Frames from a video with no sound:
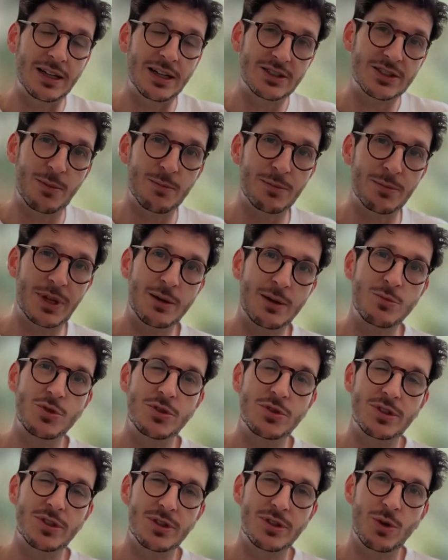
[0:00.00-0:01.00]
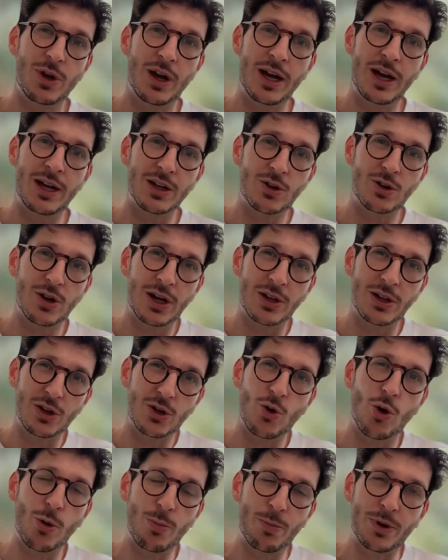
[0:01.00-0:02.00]
And sometimes in
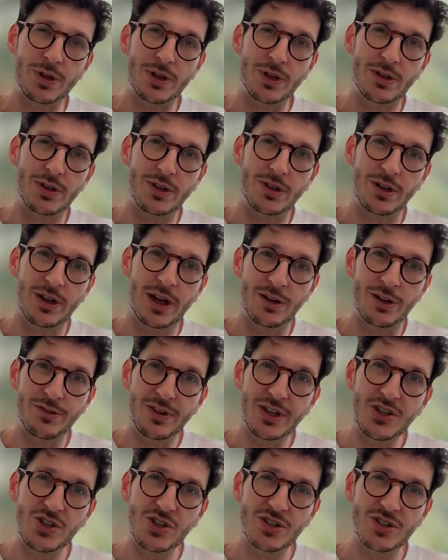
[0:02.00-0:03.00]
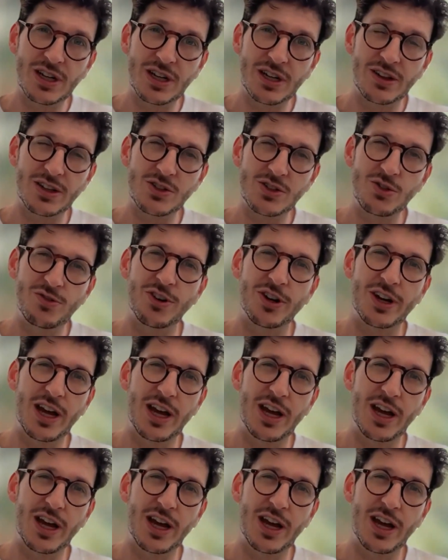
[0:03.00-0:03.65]
the corporate innovation side of things, you